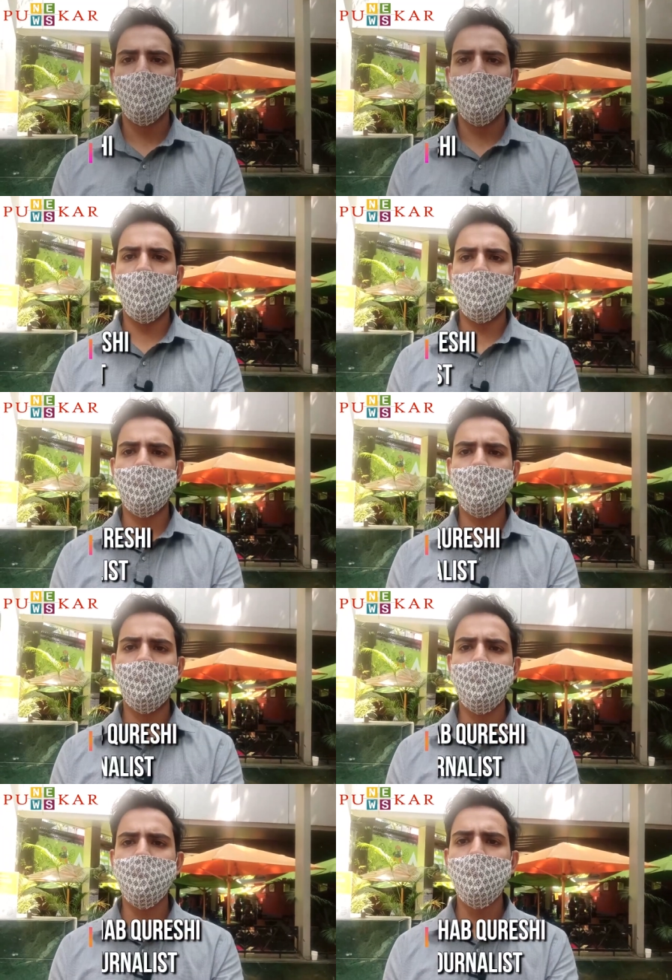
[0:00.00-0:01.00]
While the
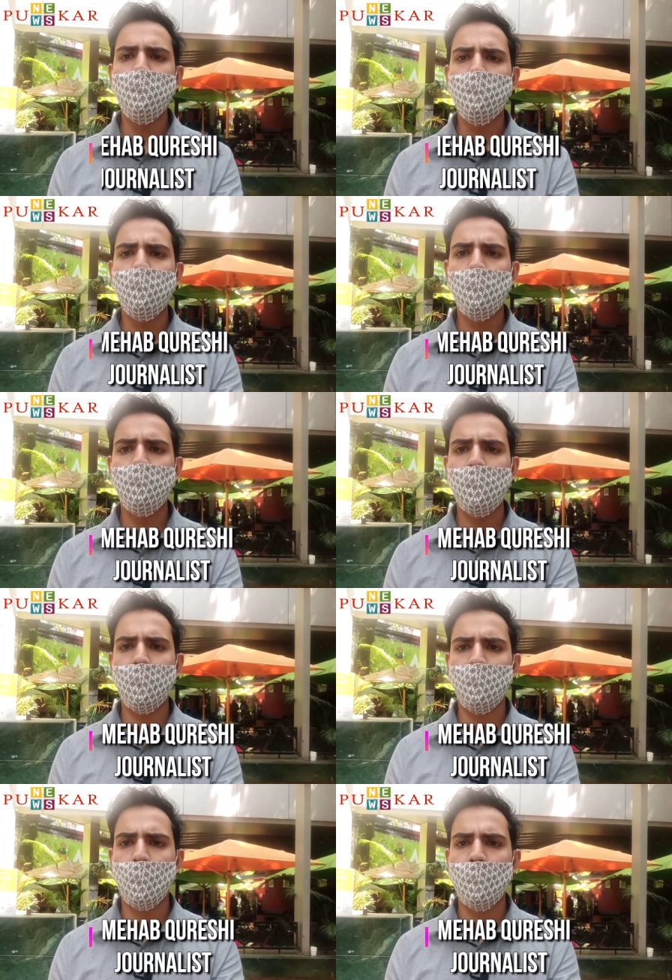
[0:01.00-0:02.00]
decision of reopening
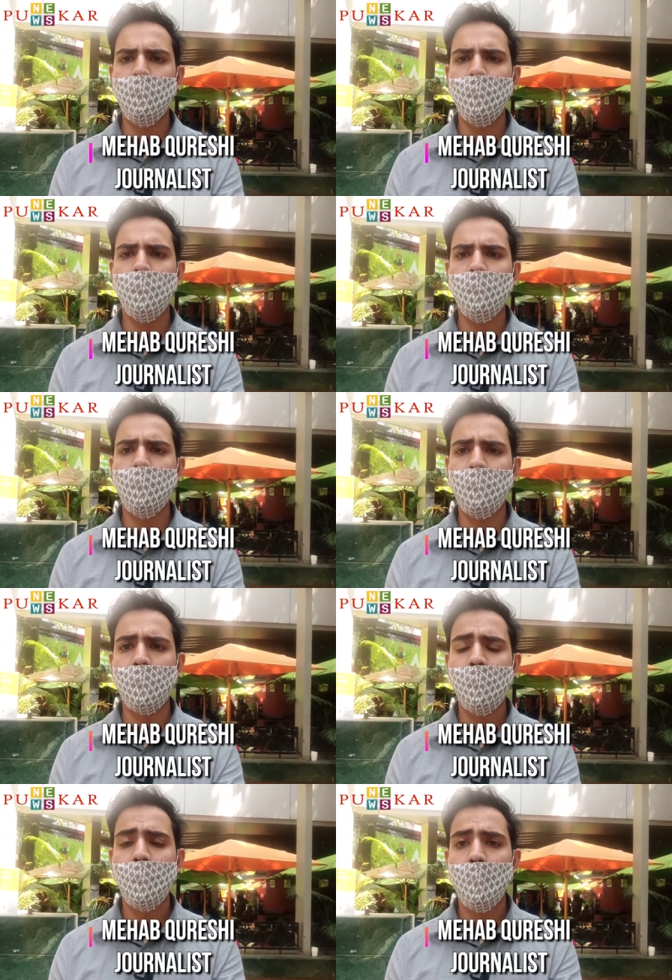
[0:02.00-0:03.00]
restaurants in the
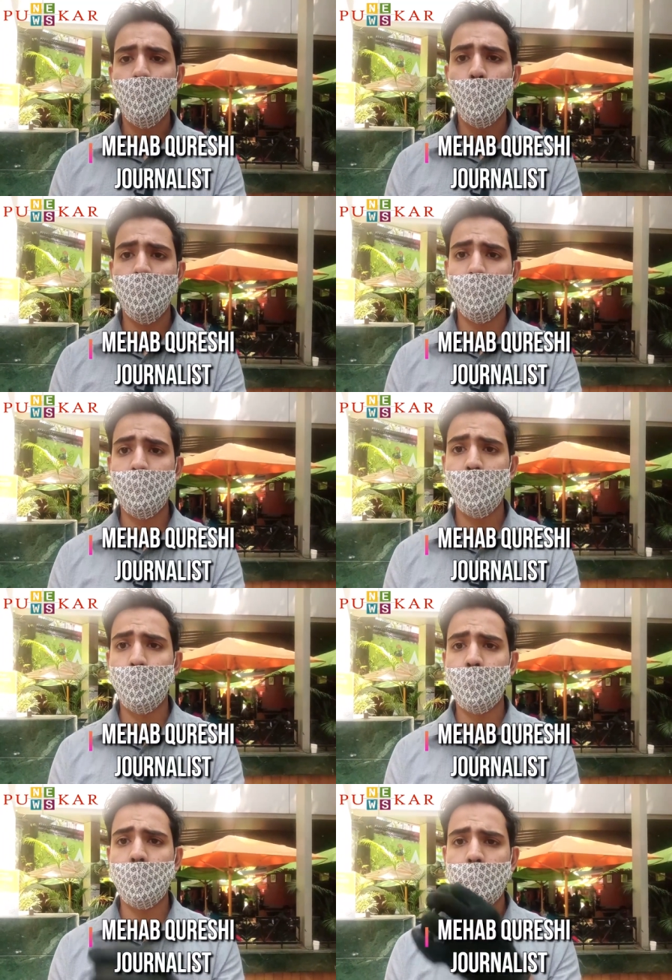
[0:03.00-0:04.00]
city was a bit
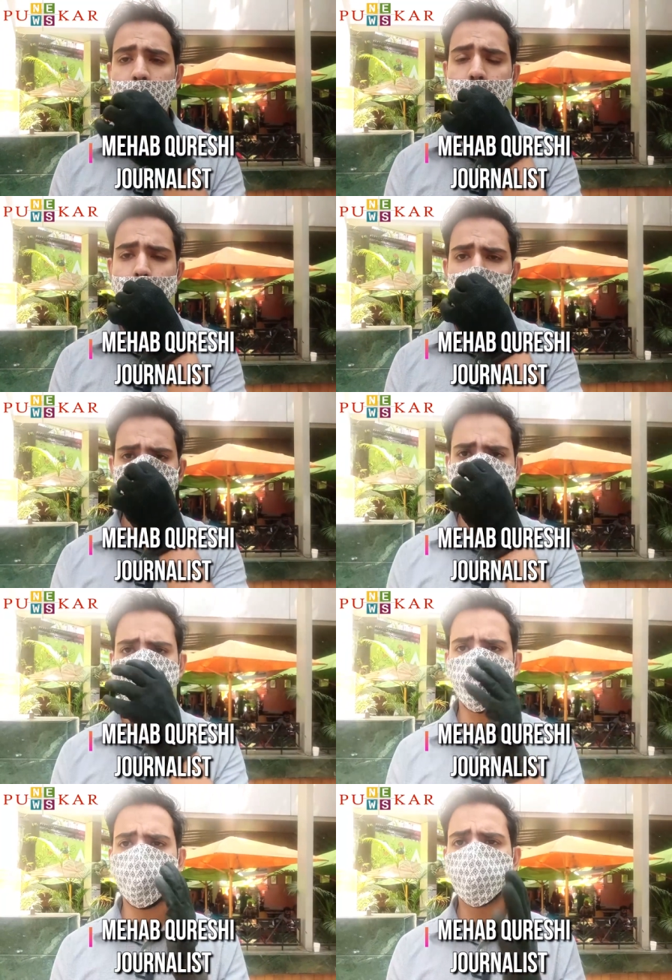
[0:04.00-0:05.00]
tricky, it
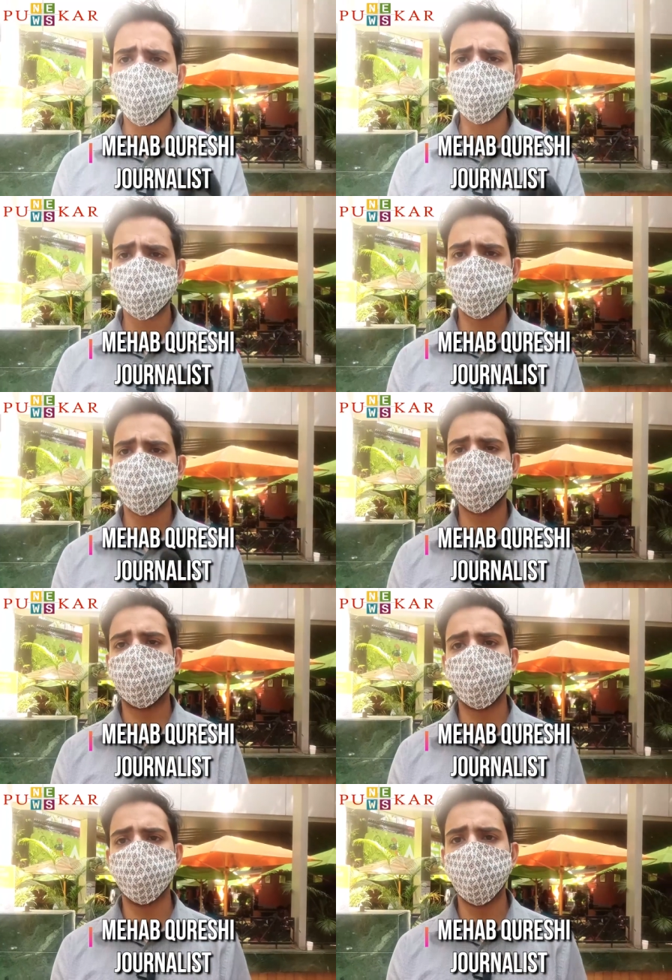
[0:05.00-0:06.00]
is of course a risk
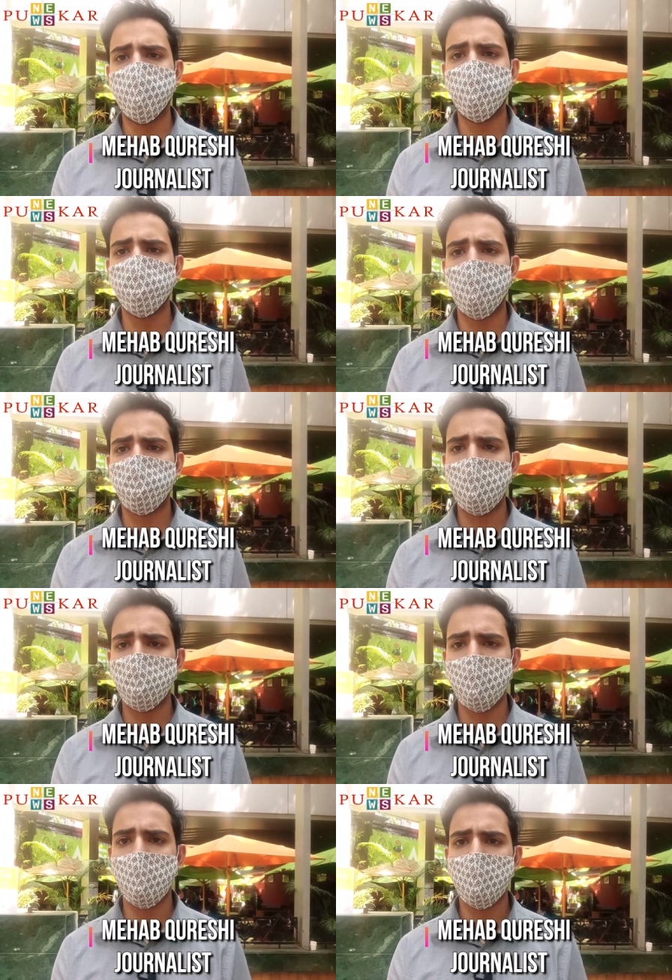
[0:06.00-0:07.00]
that will be taken by
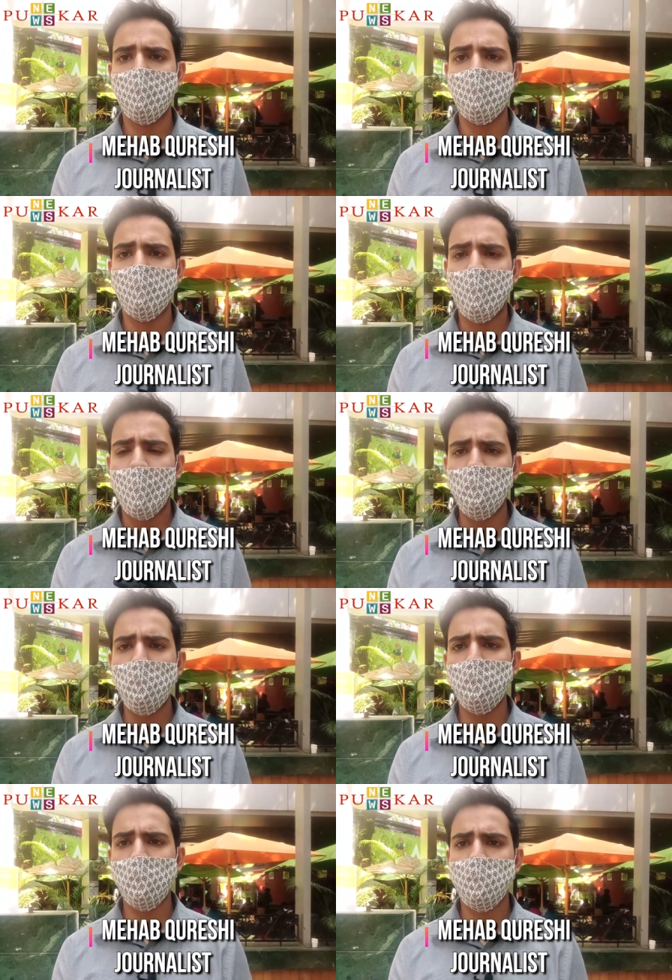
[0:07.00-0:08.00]
people.
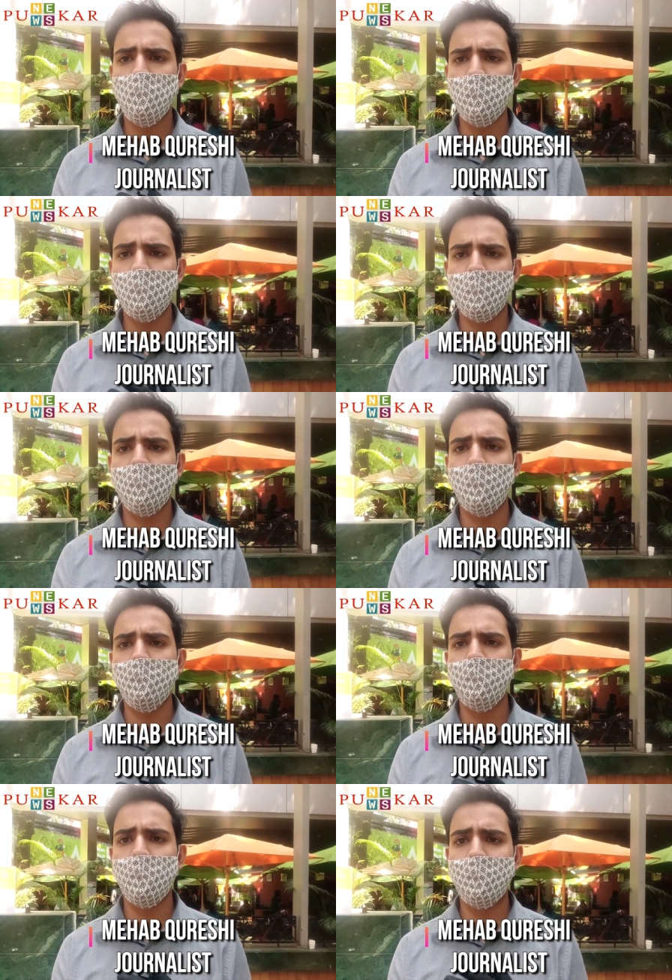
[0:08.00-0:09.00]
However, strict
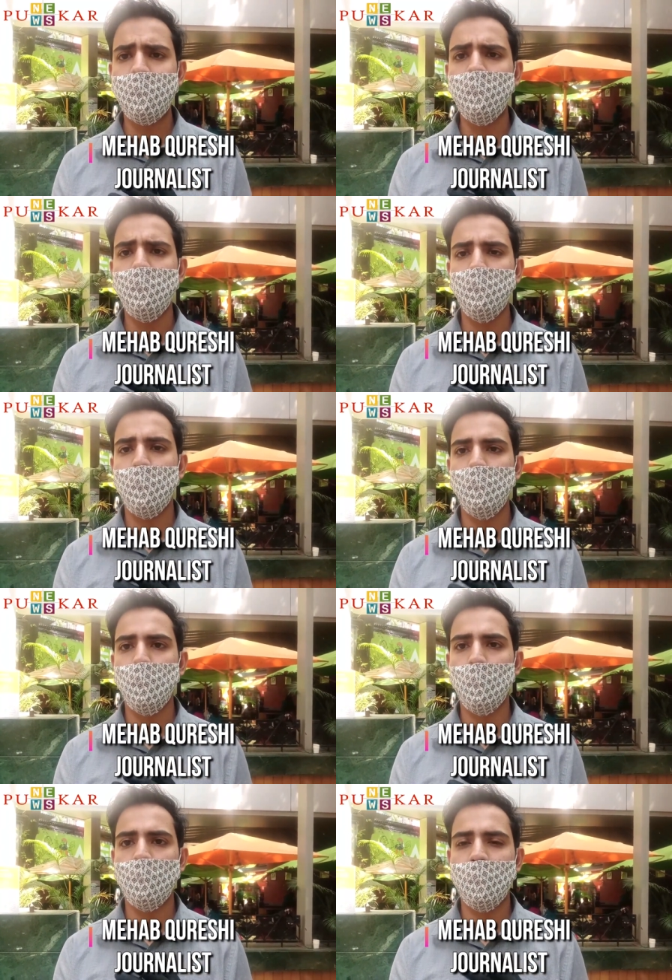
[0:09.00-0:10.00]
guidelines are taken to
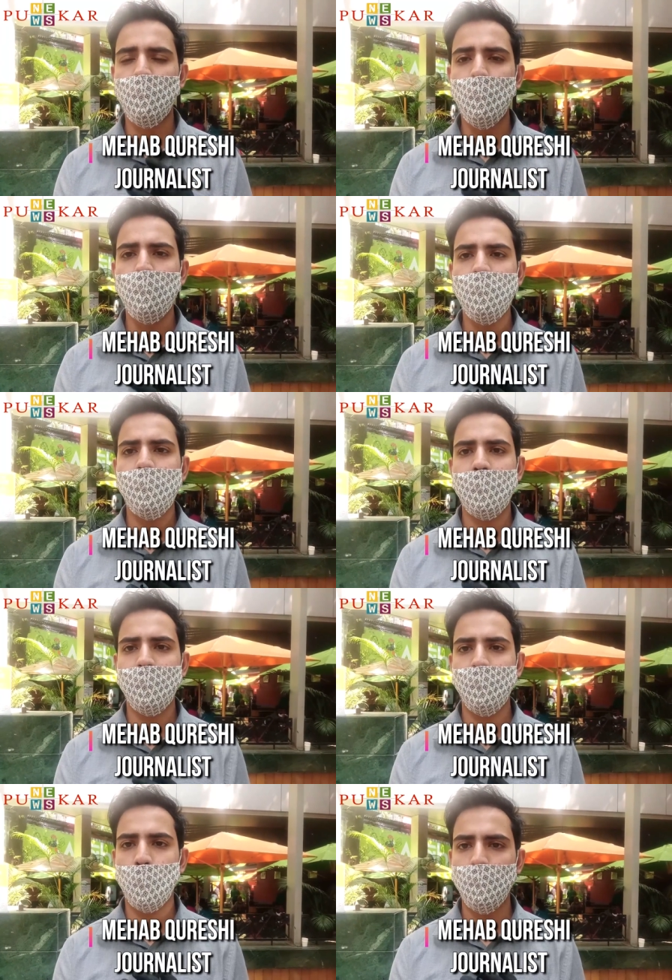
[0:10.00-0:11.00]
ensure that
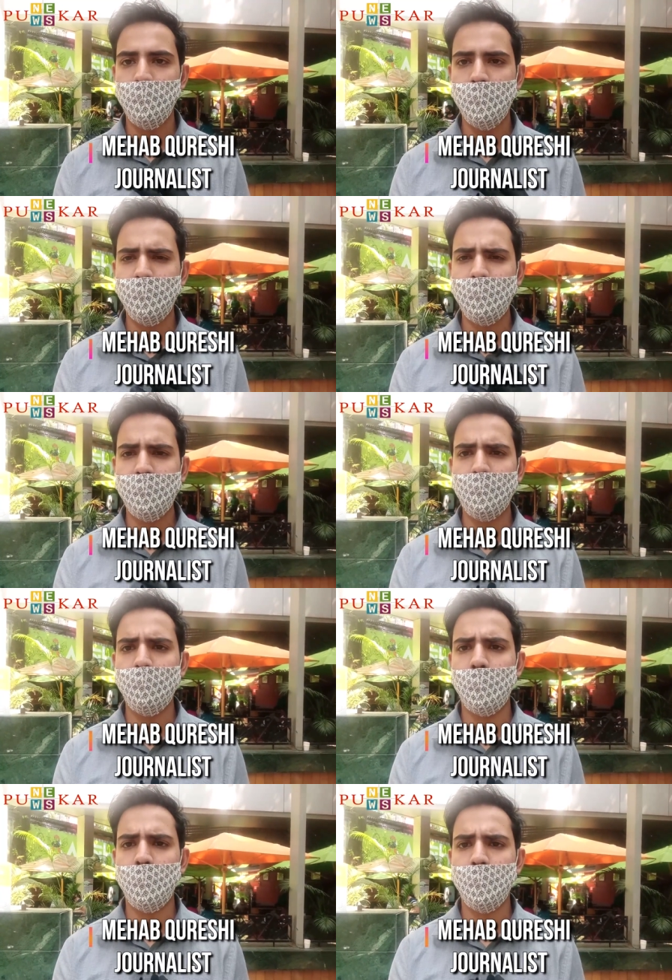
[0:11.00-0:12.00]
COVID-19 norms and safety
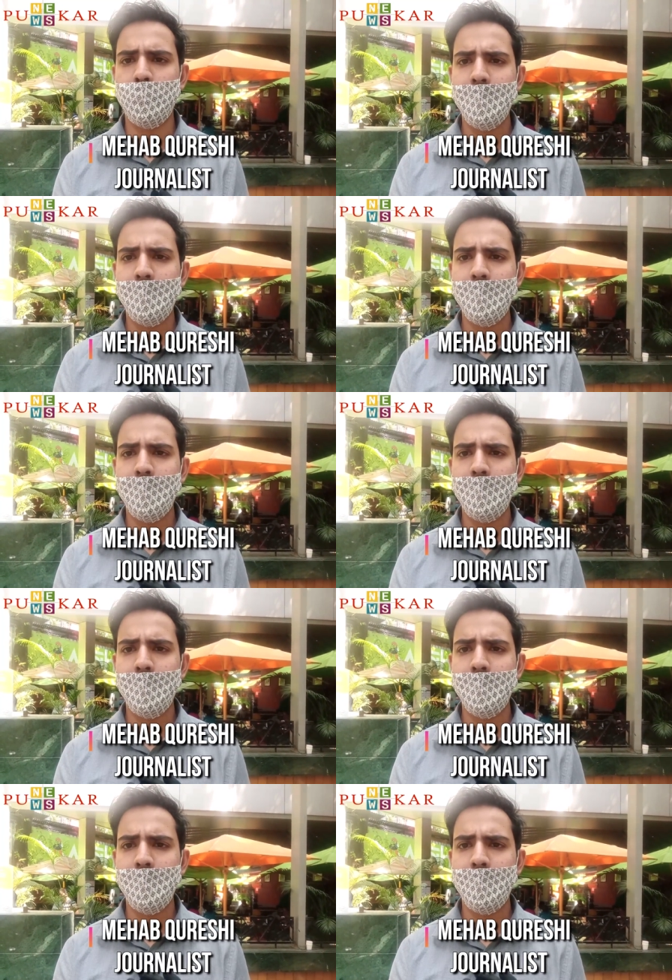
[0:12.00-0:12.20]
measures